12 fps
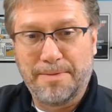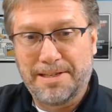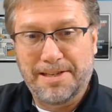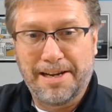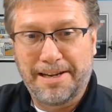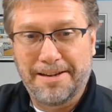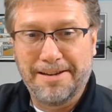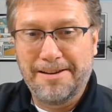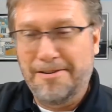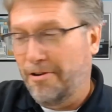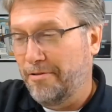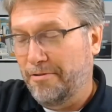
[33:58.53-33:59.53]
It's like,
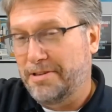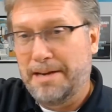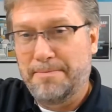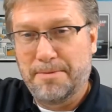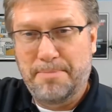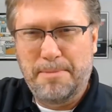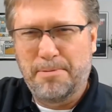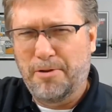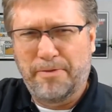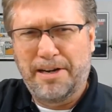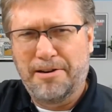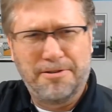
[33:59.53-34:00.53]
are there teams of people
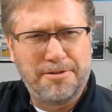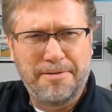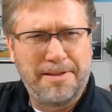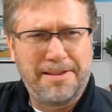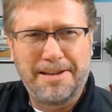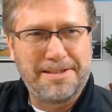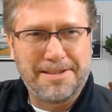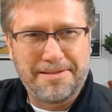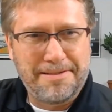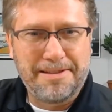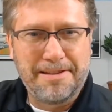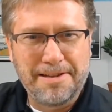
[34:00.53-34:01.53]
over here doing things with
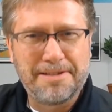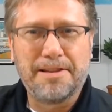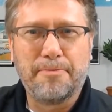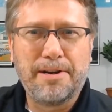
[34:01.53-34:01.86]
this that